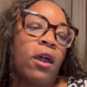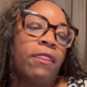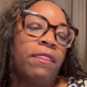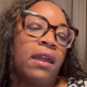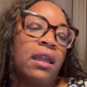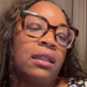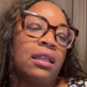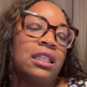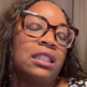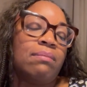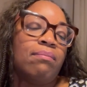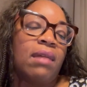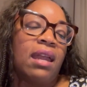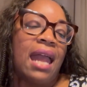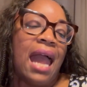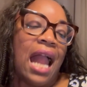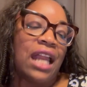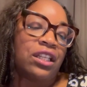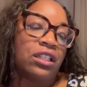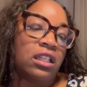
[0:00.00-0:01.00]
I think this
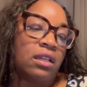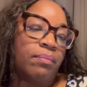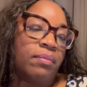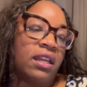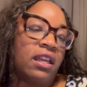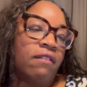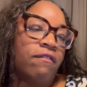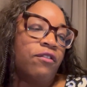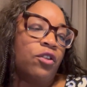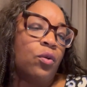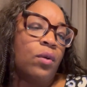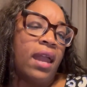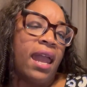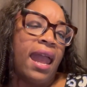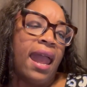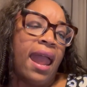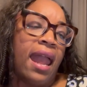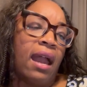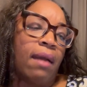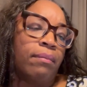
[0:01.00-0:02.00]
may actually be view
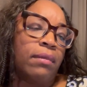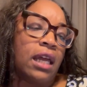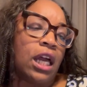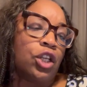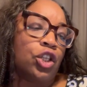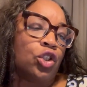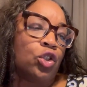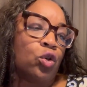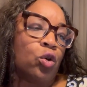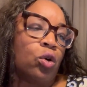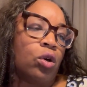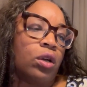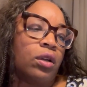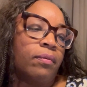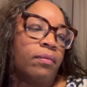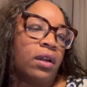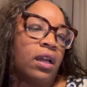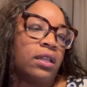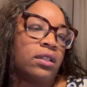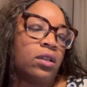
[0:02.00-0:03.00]
A. I'm not
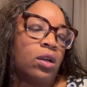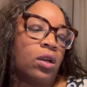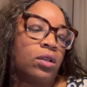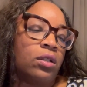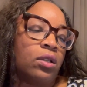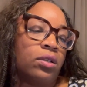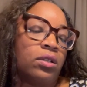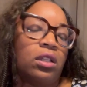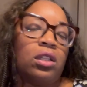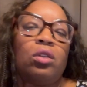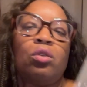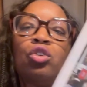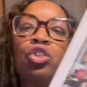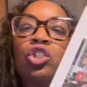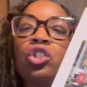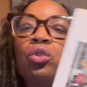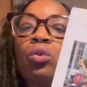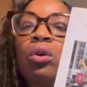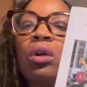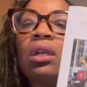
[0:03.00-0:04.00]
sure because hers looks a little
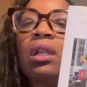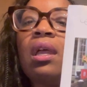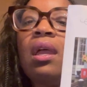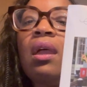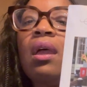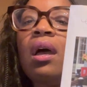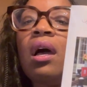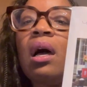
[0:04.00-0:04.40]
short.